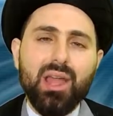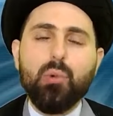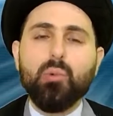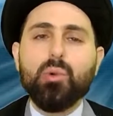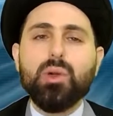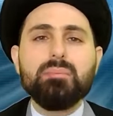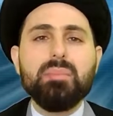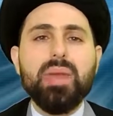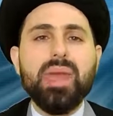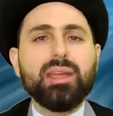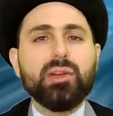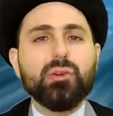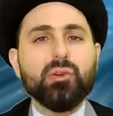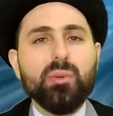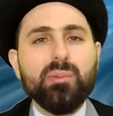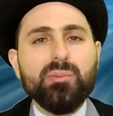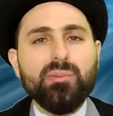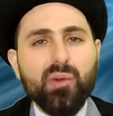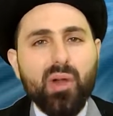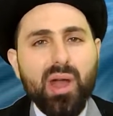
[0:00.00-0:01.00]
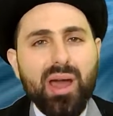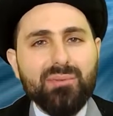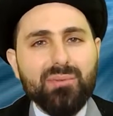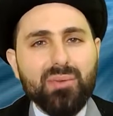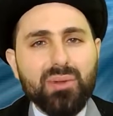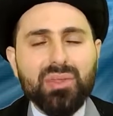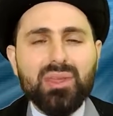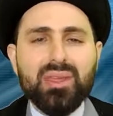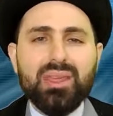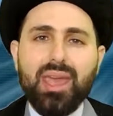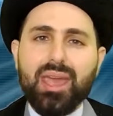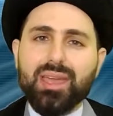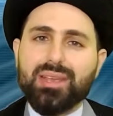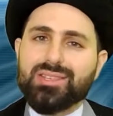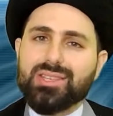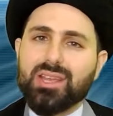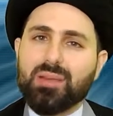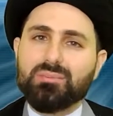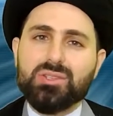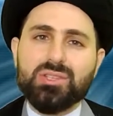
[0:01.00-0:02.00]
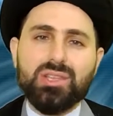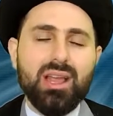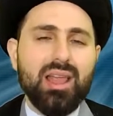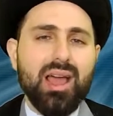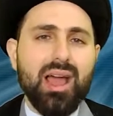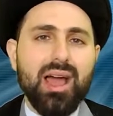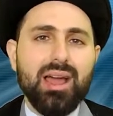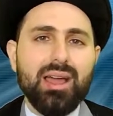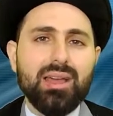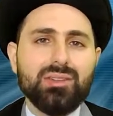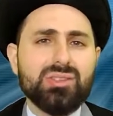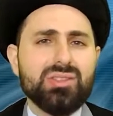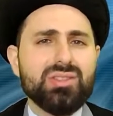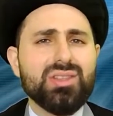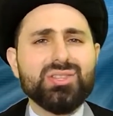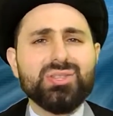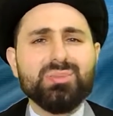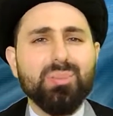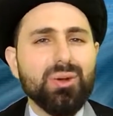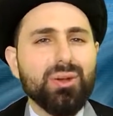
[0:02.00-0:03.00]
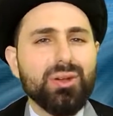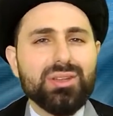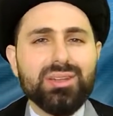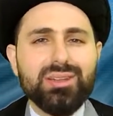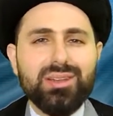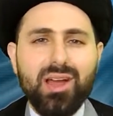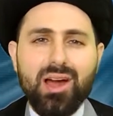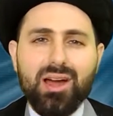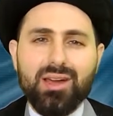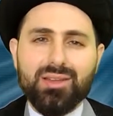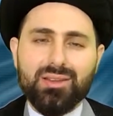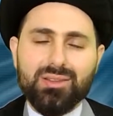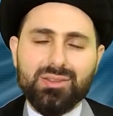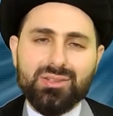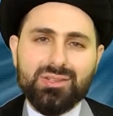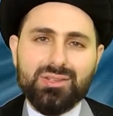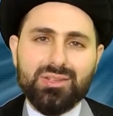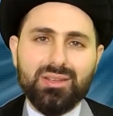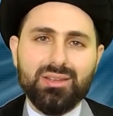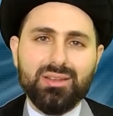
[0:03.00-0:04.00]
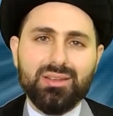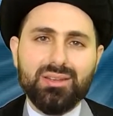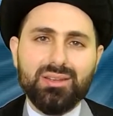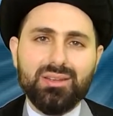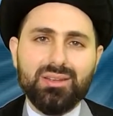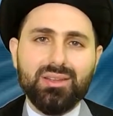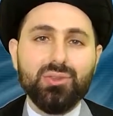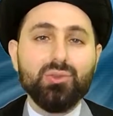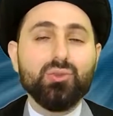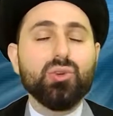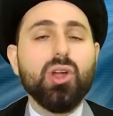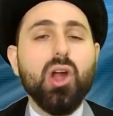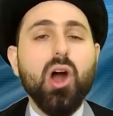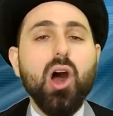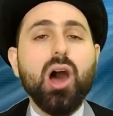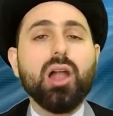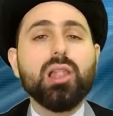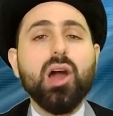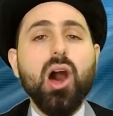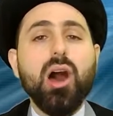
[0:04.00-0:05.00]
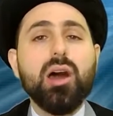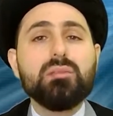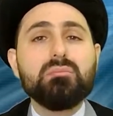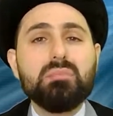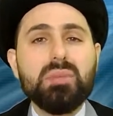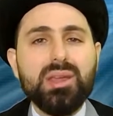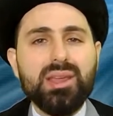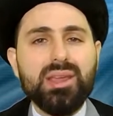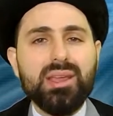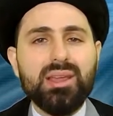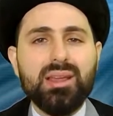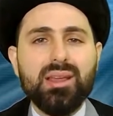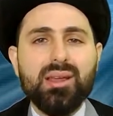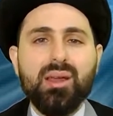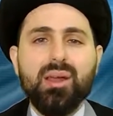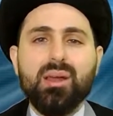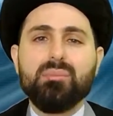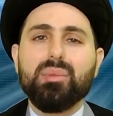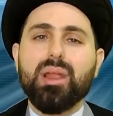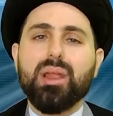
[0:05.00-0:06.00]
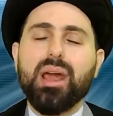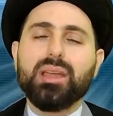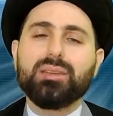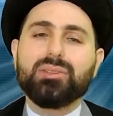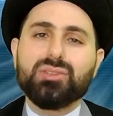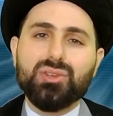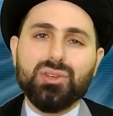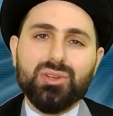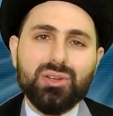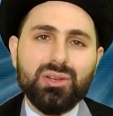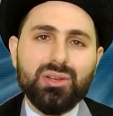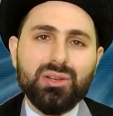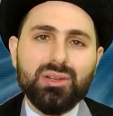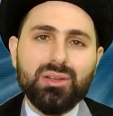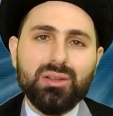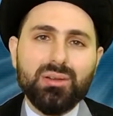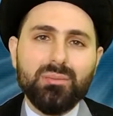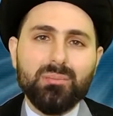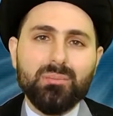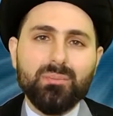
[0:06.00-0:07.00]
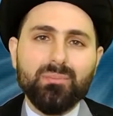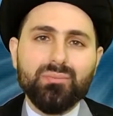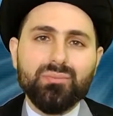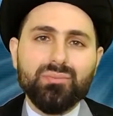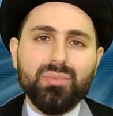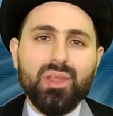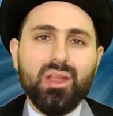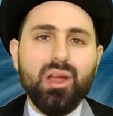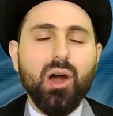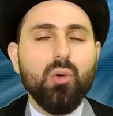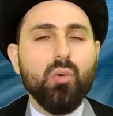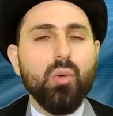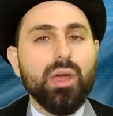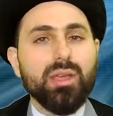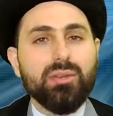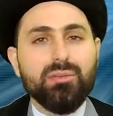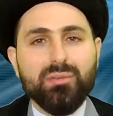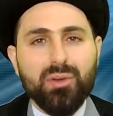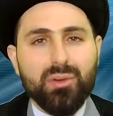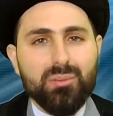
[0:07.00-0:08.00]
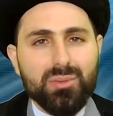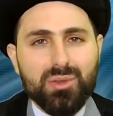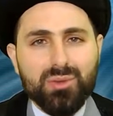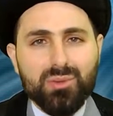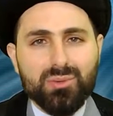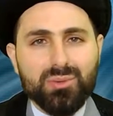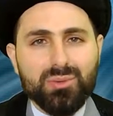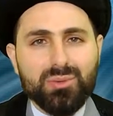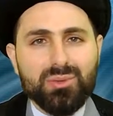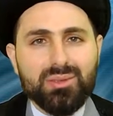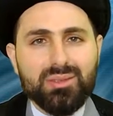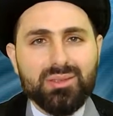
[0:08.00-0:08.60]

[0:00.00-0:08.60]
We make room for everything except salah. It's this burden on us. You call on me, but I turn away from you.